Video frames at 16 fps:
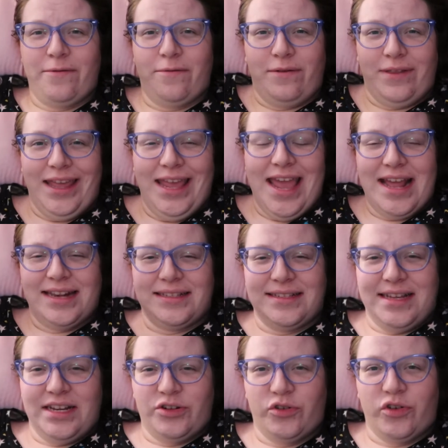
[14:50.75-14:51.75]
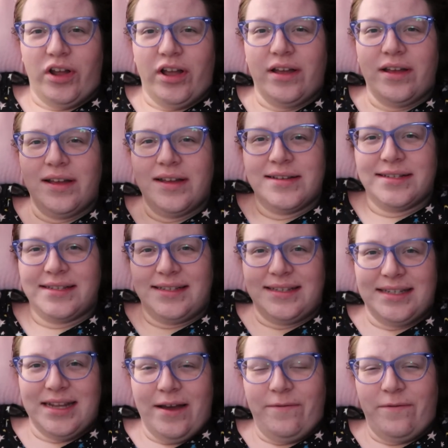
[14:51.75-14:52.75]
flea, etc.
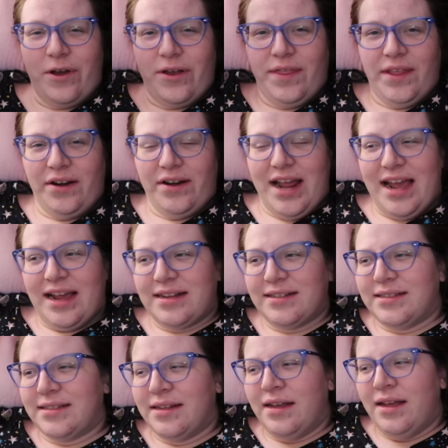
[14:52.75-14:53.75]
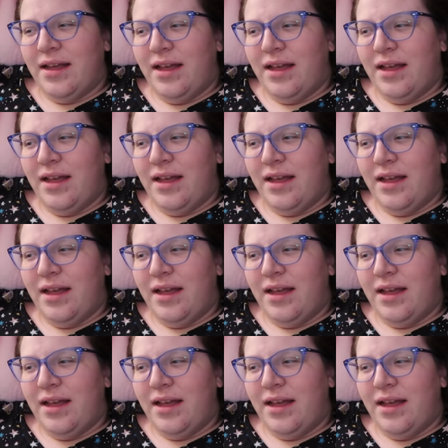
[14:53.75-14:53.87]
stuff on their necks,